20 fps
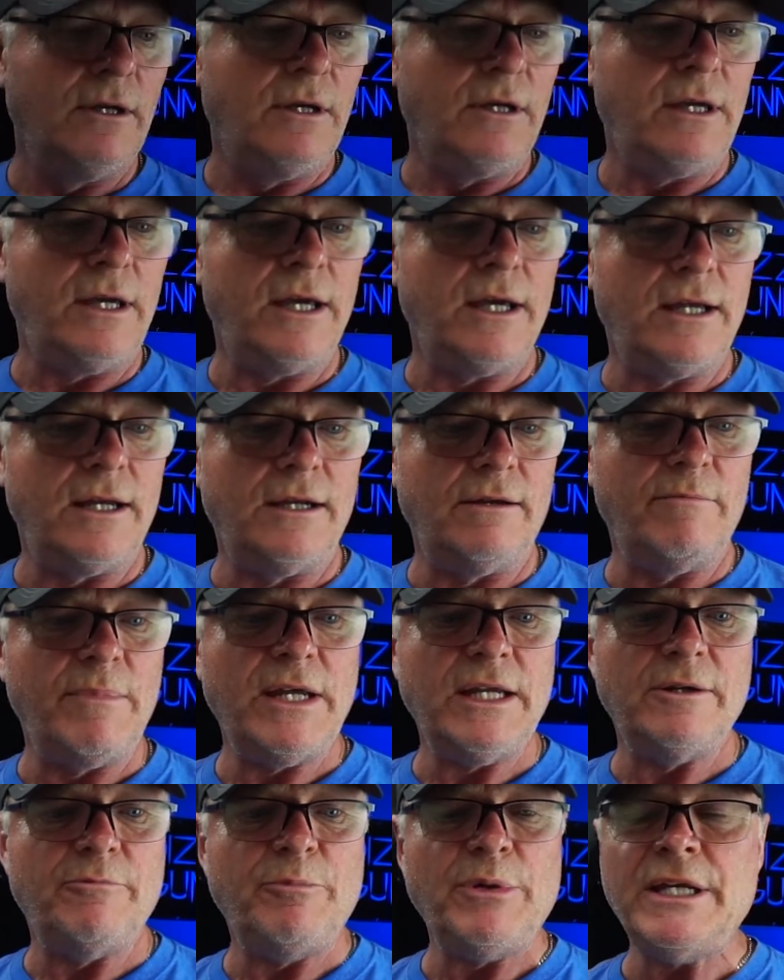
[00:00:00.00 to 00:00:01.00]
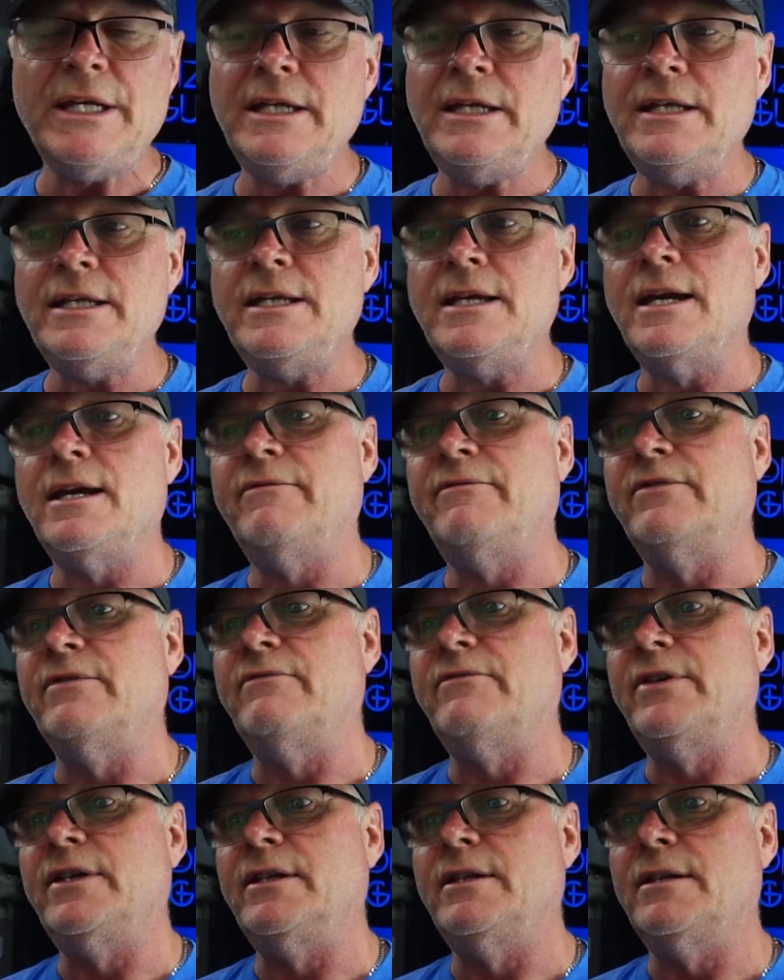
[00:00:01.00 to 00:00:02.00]
and made a PDF
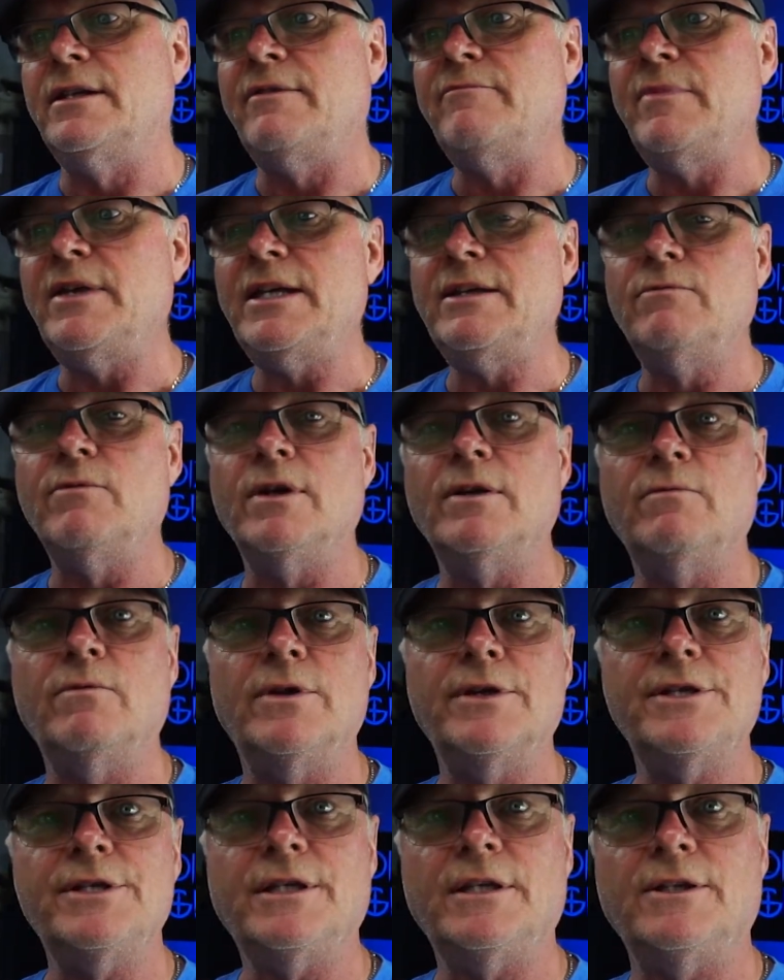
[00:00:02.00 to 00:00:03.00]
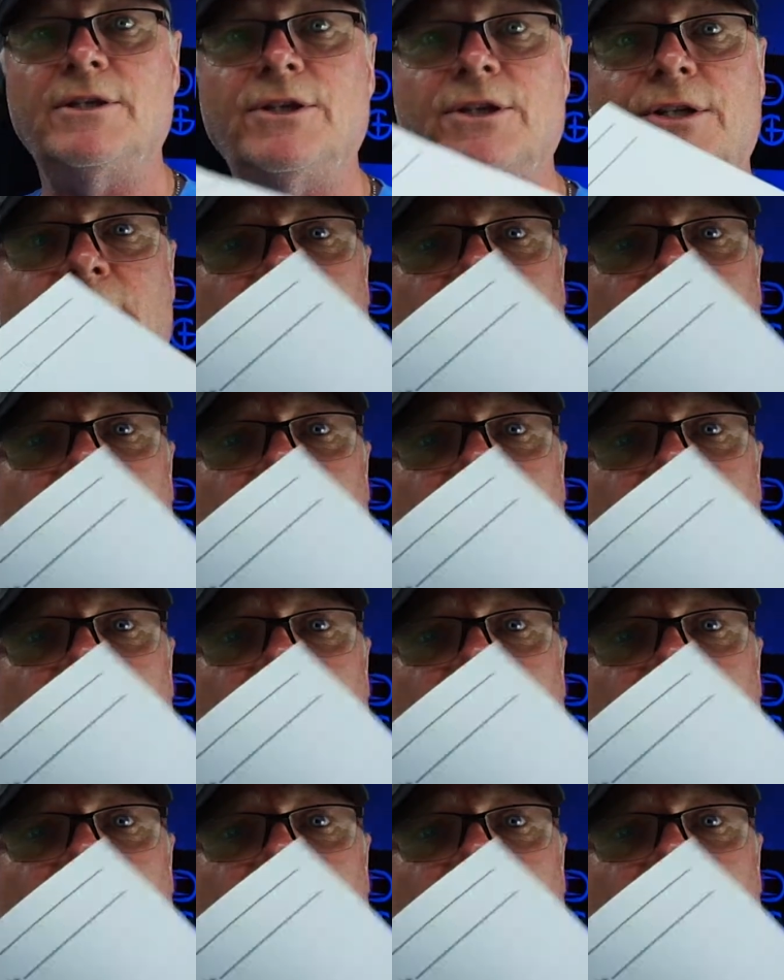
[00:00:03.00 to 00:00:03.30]
of it, and I made one where you can just